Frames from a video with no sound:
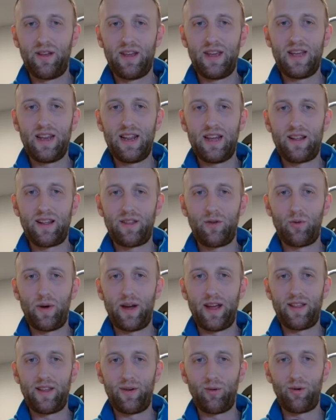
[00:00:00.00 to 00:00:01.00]
eating the
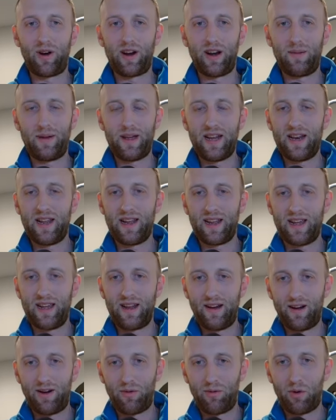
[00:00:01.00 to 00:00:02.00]
way that we're going to be eating
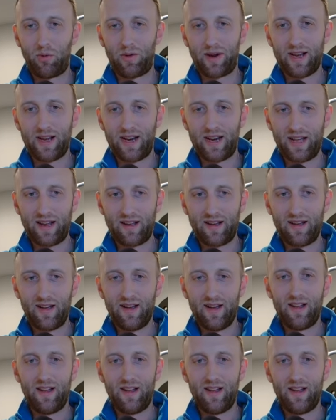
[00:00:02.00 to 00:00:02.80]
here, where we're eating